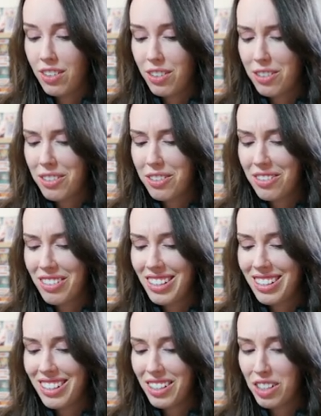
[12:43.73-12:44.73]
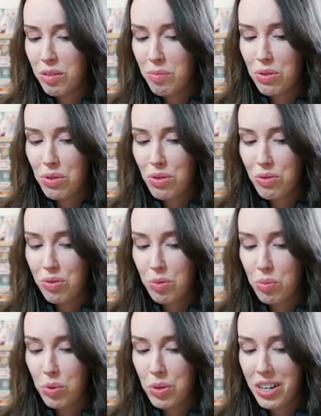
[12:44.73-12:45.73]
Oh, that's such a beautiful
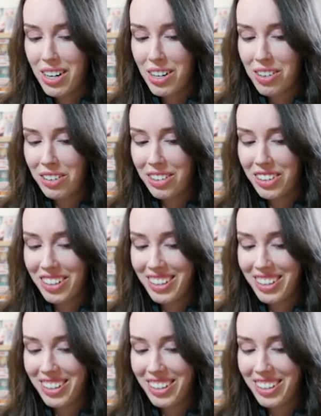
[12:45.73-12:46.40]
Puar hollow.